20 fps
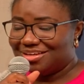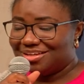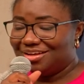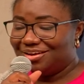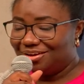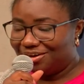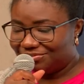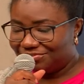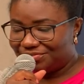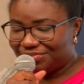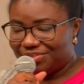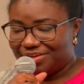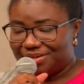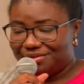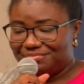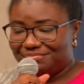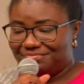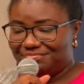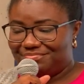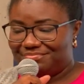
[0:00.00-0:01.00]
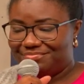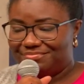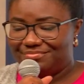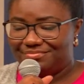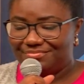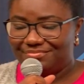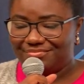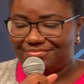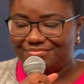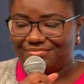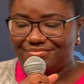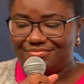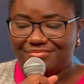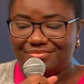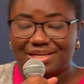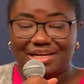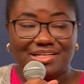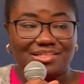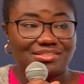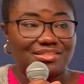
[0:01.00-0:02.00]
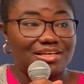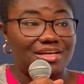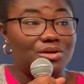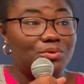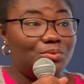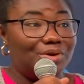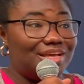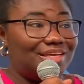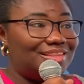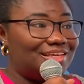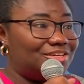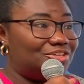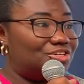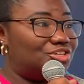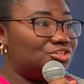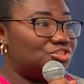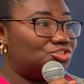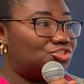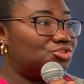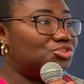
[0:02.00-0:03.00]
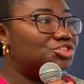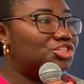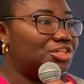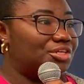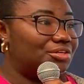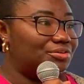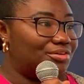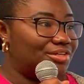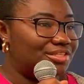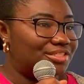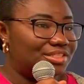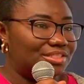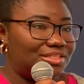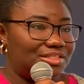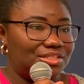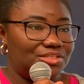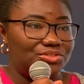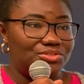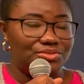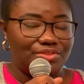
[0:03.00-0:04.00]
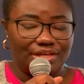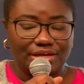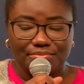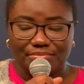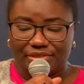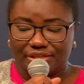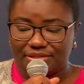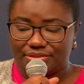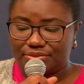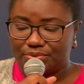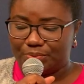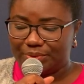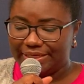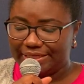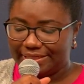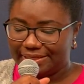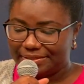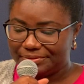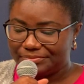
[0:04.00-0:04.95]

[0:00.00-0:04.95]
love them? And is there a way that you can show generosity to them this week?